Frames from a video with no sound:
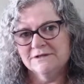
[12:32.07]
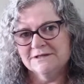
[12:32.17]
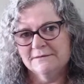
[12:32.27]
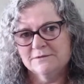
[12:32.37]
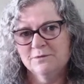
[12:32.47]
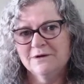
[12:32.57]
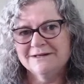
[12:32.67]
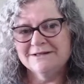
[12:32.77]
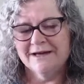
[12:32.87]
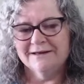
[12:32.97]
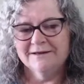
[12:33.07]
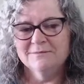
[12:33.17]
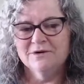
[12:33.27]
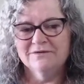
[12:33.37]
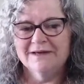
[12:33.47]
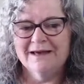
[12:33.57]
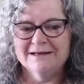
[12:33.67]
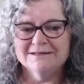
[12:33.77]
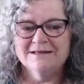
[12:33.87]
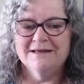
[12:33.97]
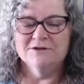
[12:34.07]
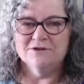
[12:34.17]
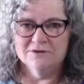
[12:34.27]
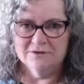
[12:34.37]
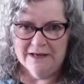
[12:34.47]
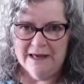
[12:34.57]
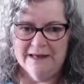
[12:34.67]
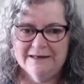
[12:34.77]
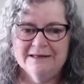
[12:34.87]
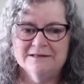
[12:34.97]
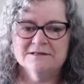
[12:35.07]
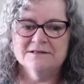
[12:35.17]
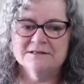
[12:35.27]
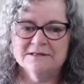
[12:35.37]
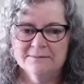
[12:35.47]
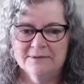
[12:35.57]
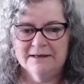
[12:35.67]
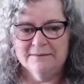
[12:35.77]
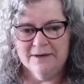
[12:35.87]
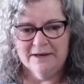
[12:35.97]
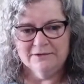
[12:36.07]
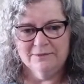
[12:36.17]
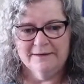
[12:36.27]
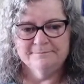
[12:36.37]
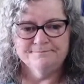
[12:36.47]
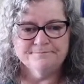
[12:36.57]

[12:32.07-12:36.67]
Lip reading: steps we're taking are moving us into our next step in our pathway.